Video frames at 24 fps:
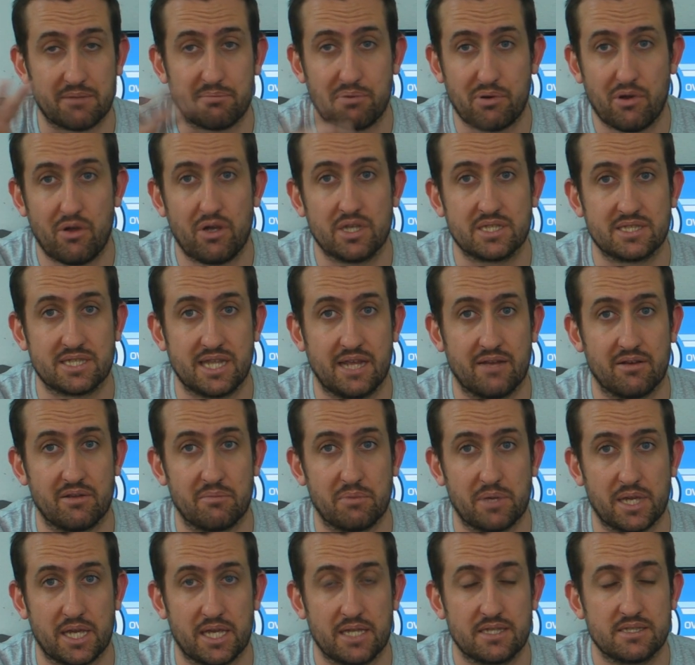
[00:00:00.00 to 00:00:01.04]
price down a
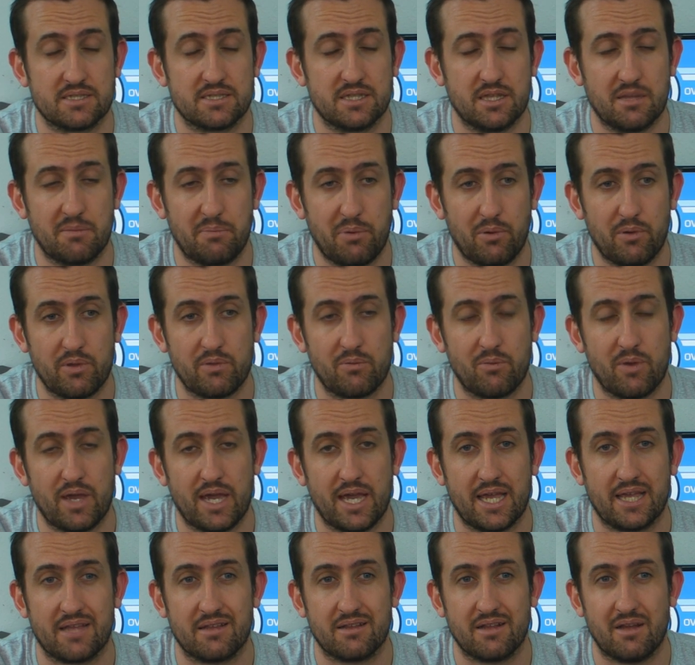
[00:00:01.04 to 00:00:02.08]
bit to the point
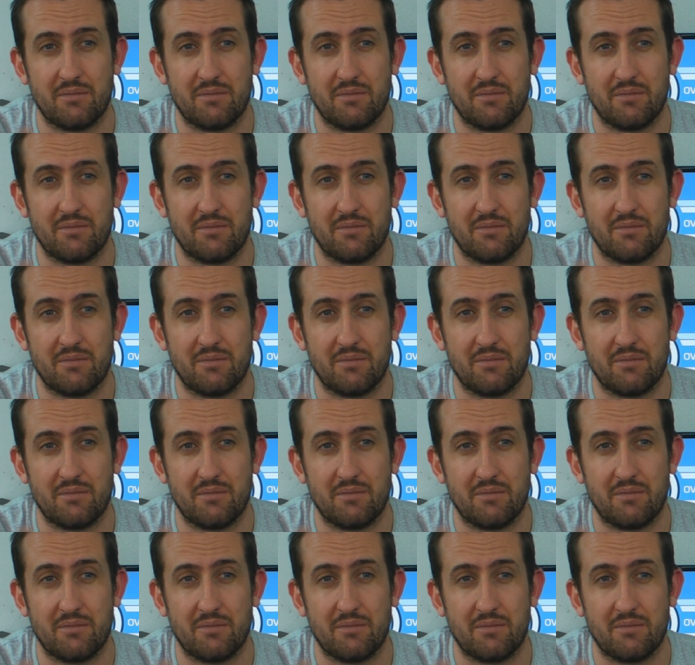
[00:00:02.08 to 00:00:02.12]
where,